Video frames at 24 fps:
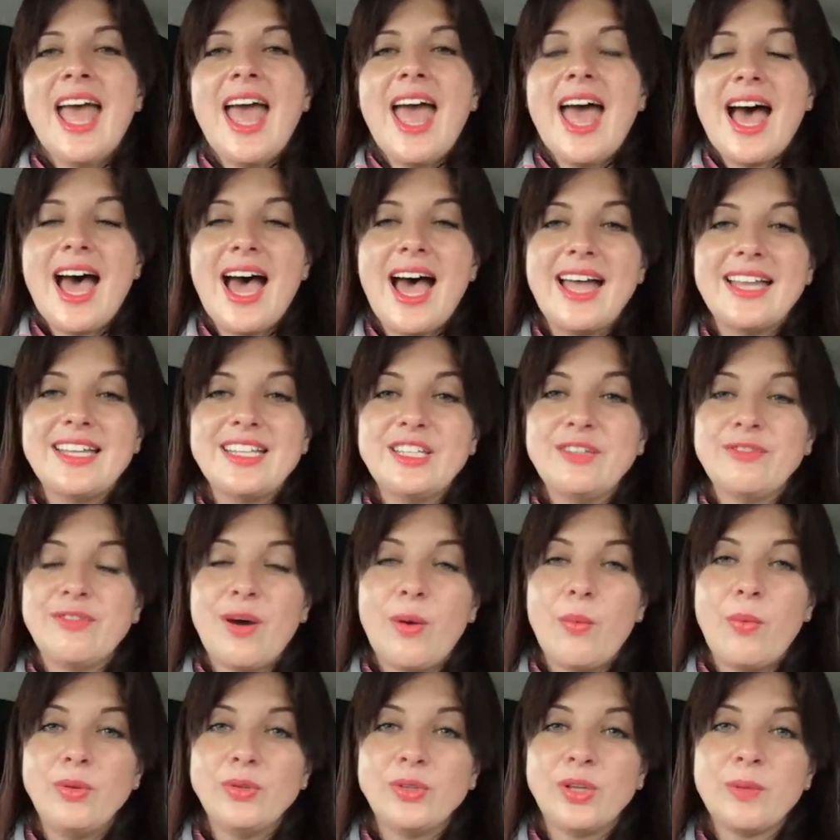And if I
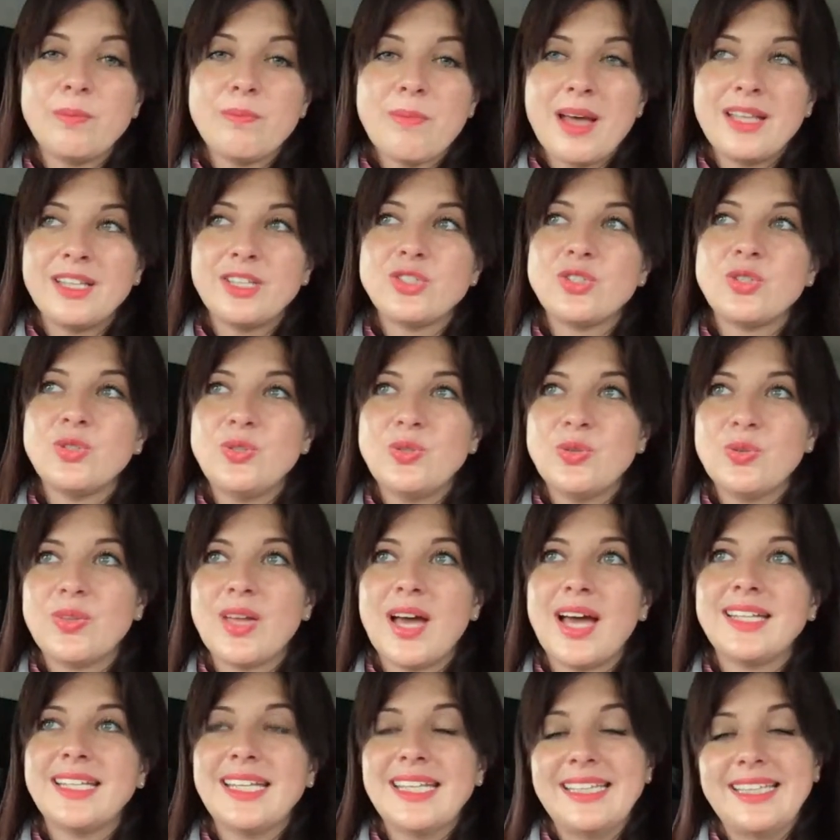will not manage to do
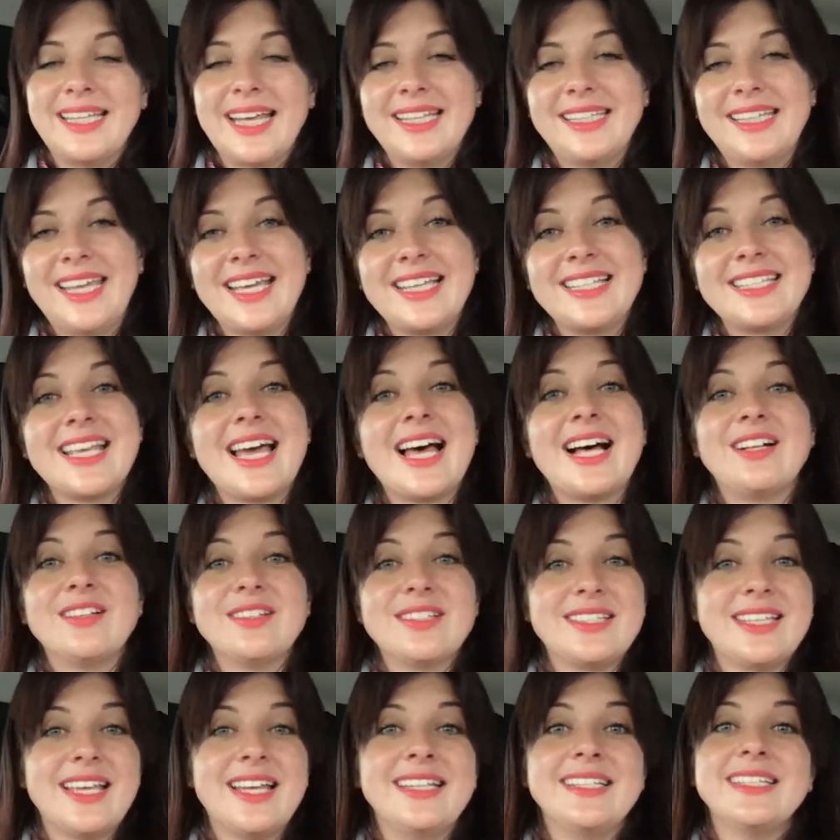that, in that case, I'll
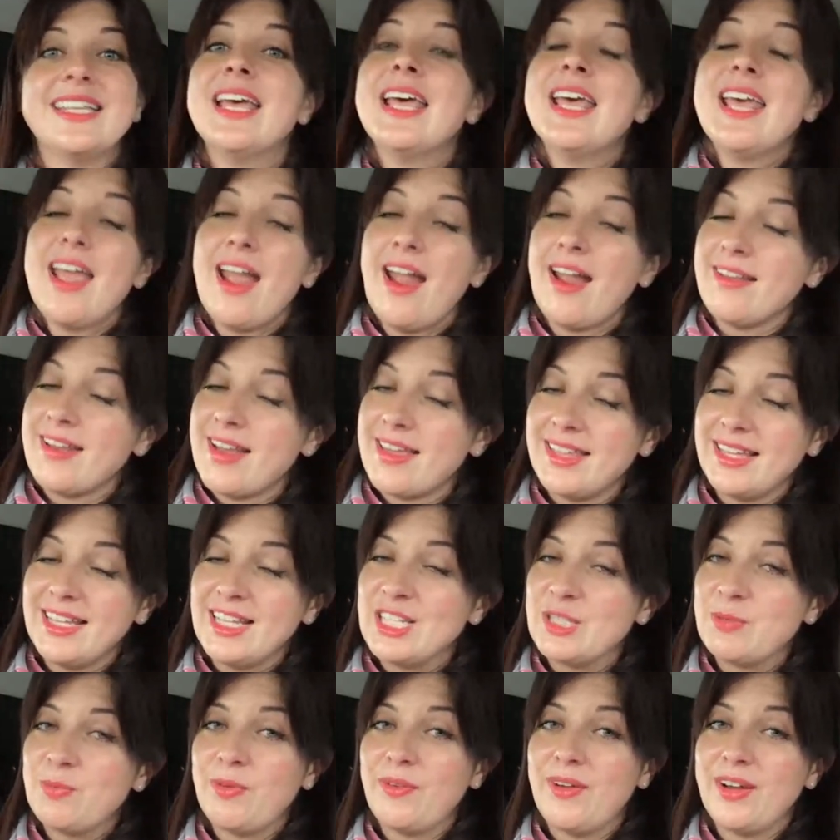send another
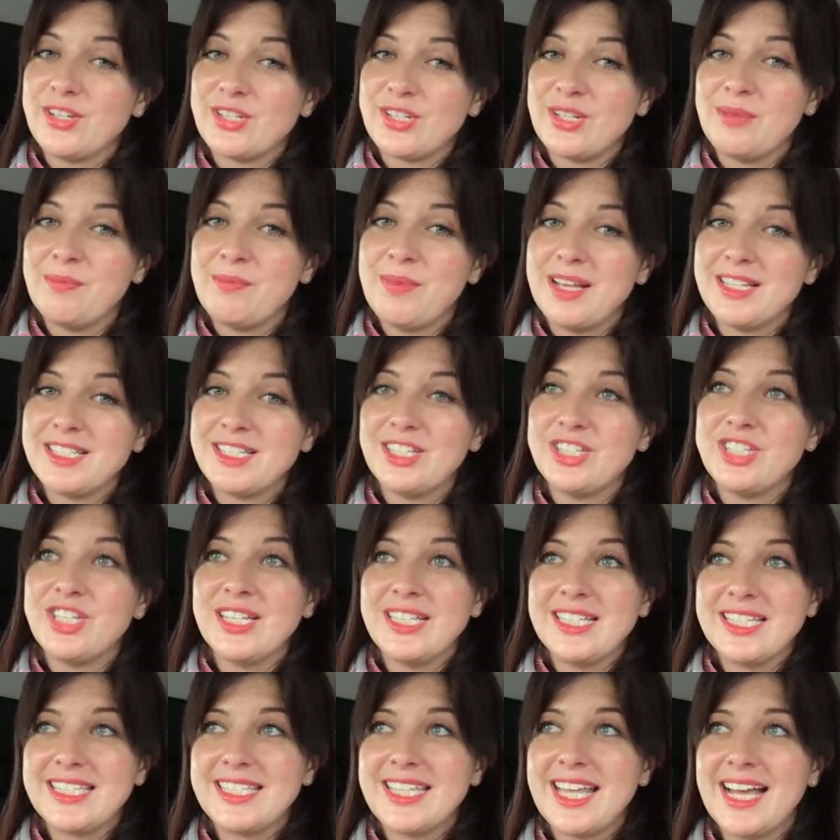inspirational message
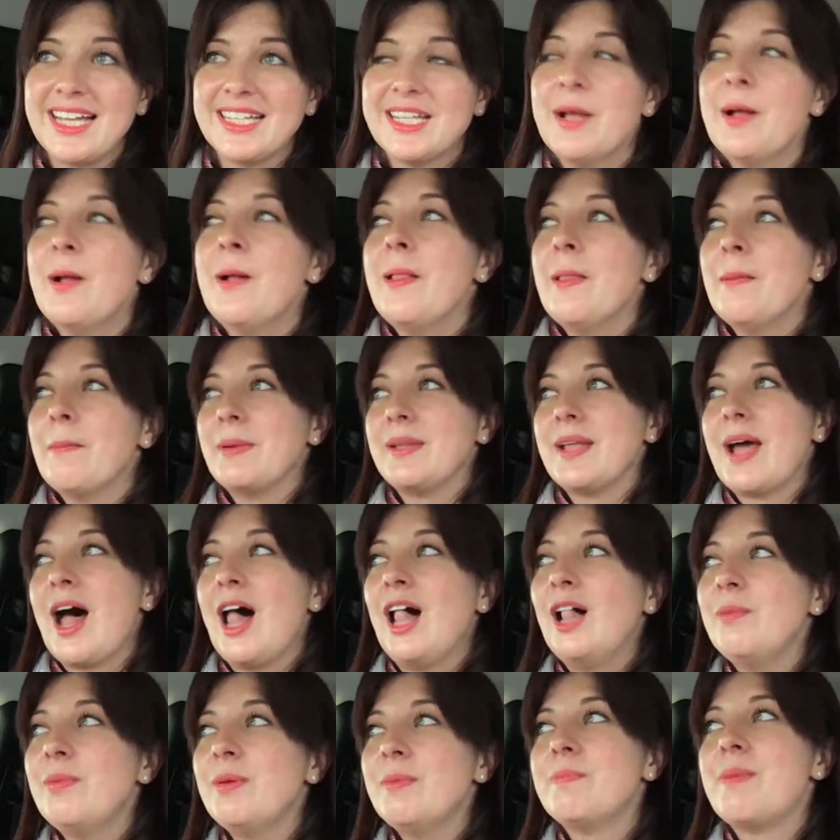instead. But
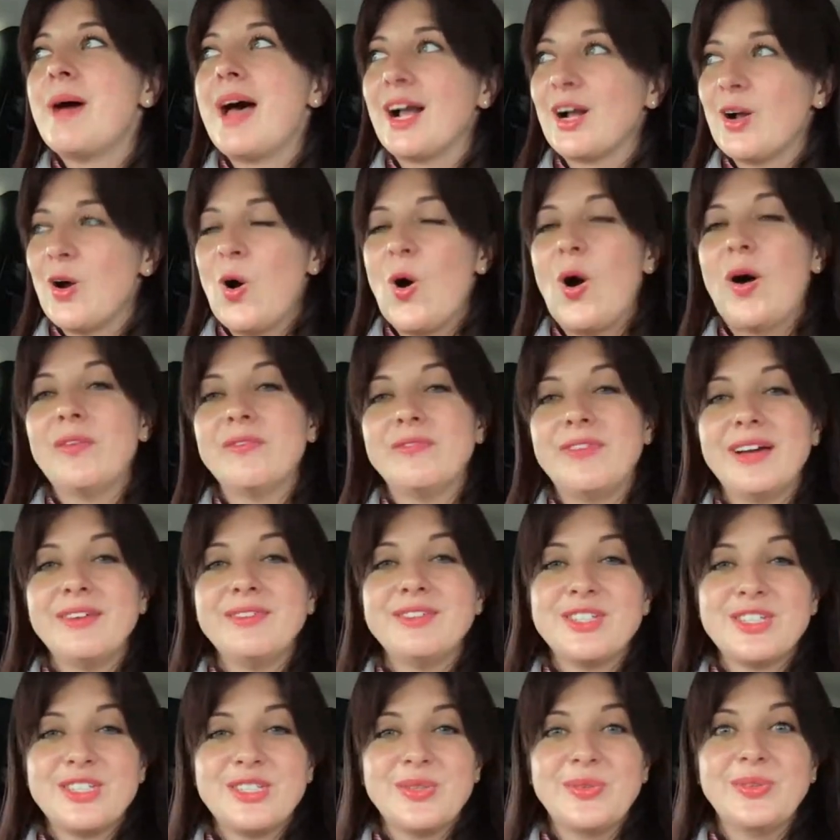I'll be back home very
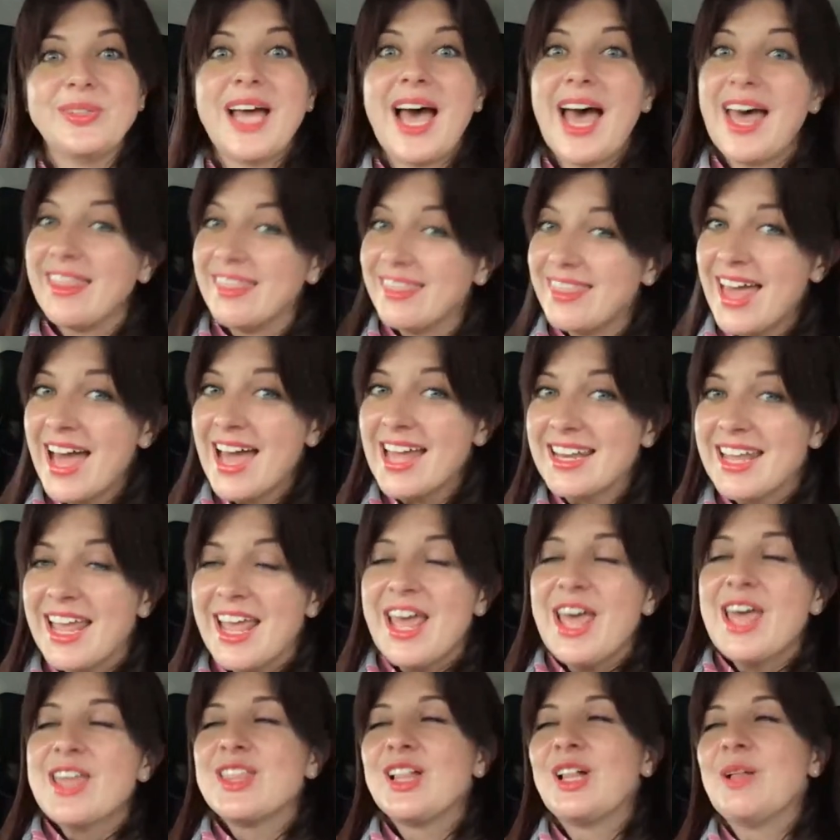soon, and then
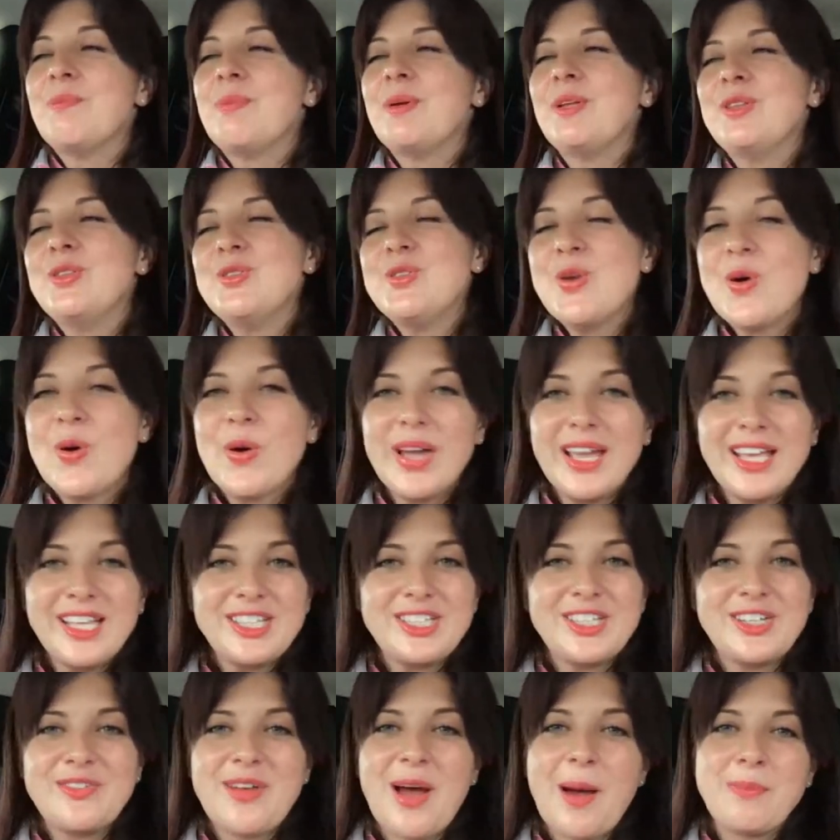there'll be no
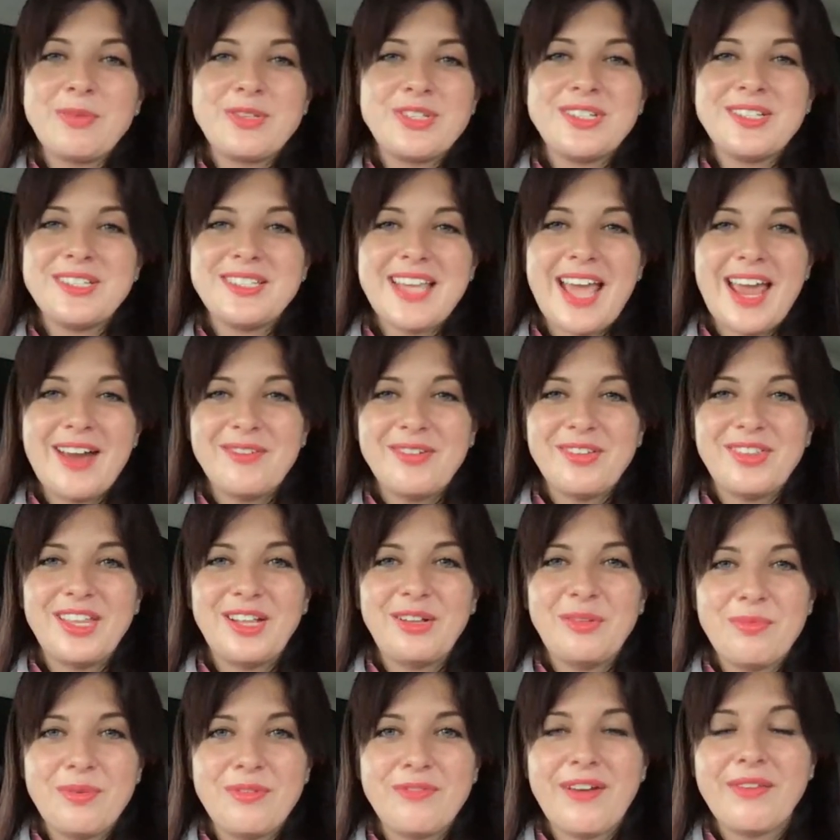interruptions. Everything will
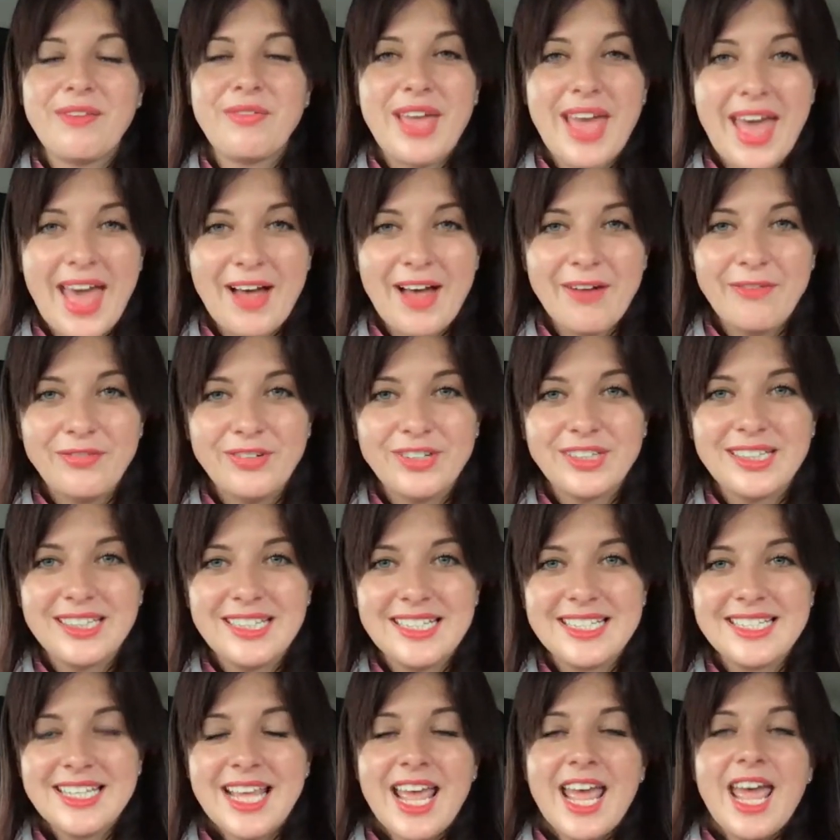be very
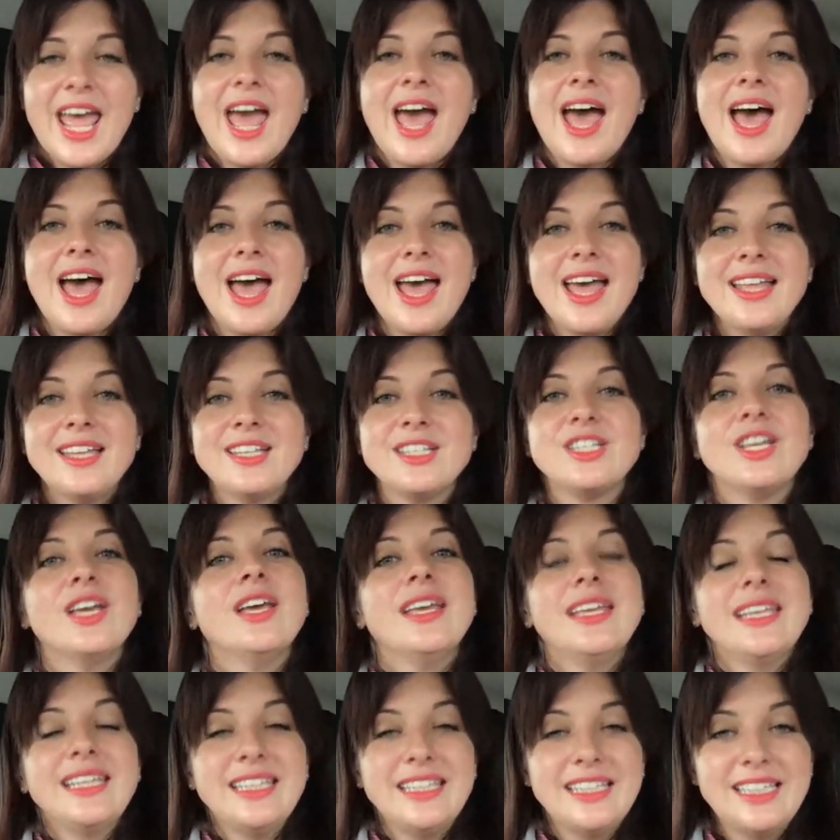effortless and
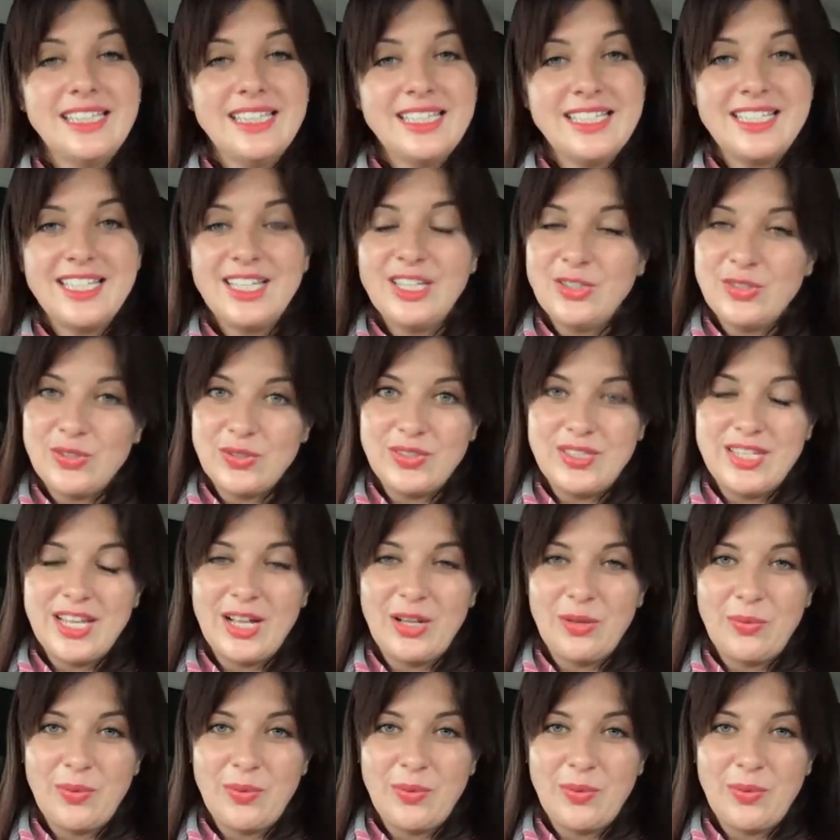easy to deal with.